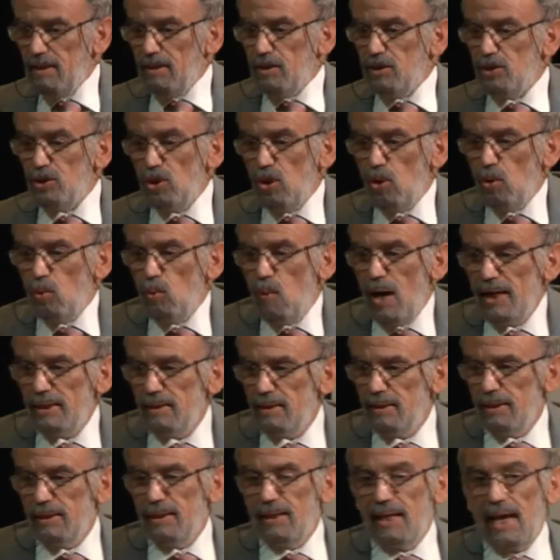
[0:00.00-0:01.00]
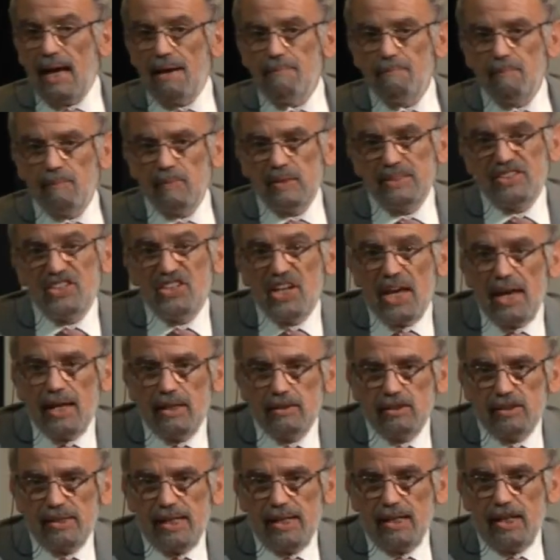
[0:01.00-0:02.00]
So what can
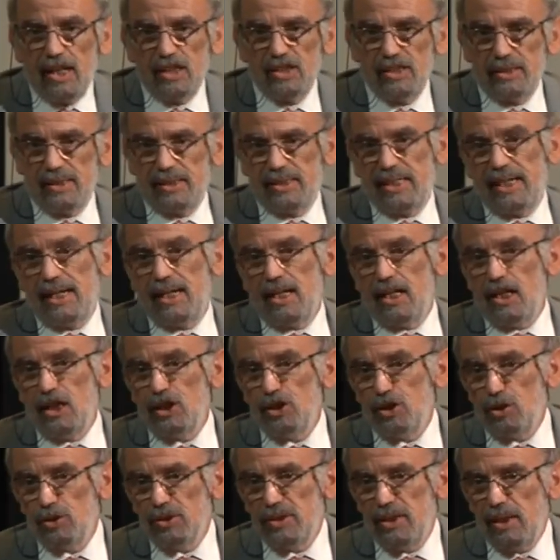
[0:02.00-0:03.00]
change the next generation